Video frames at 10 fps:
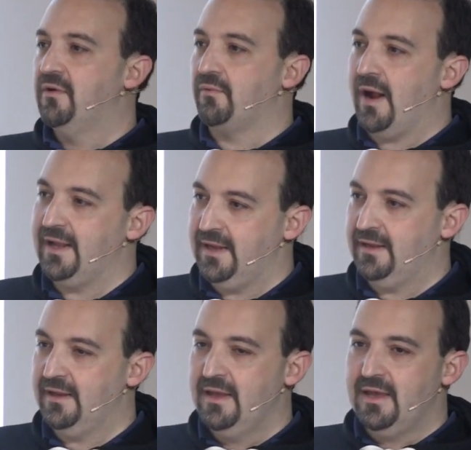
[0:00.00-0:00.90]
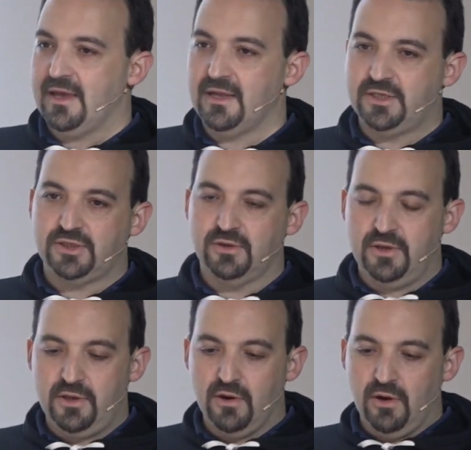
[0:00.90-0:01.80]
running into
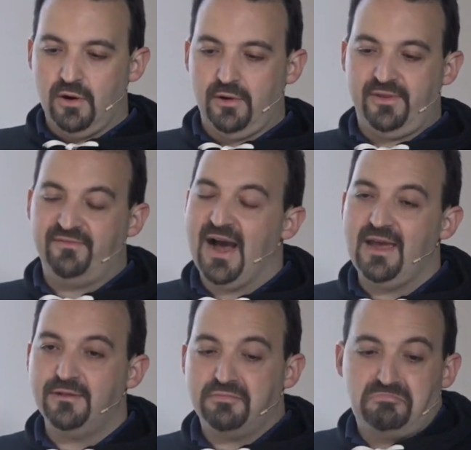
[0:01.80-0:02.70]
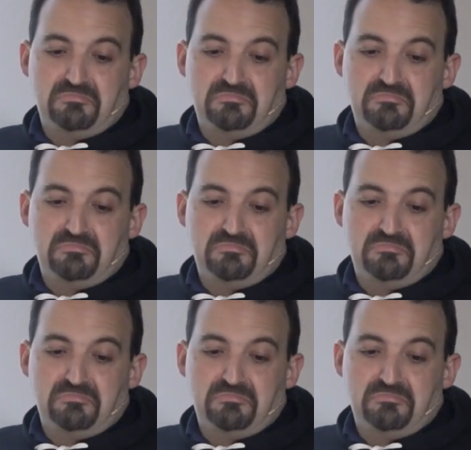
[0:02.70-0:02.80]
your device,